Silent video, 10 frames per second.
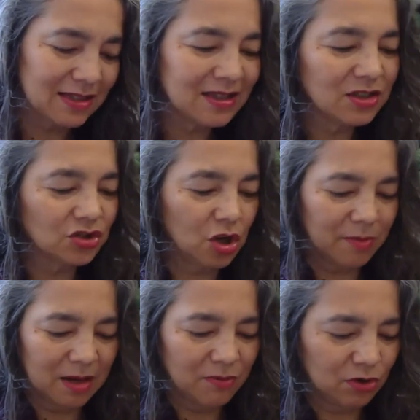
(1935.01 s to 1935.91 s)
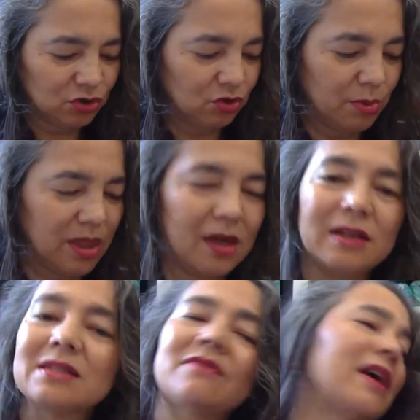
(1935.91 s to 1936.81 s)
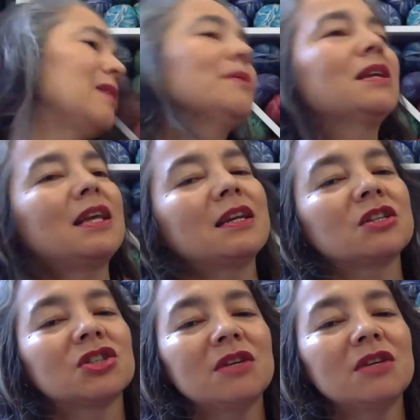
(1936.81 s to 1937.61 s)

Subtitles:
It's in German. I'm not sure whether it's available in English.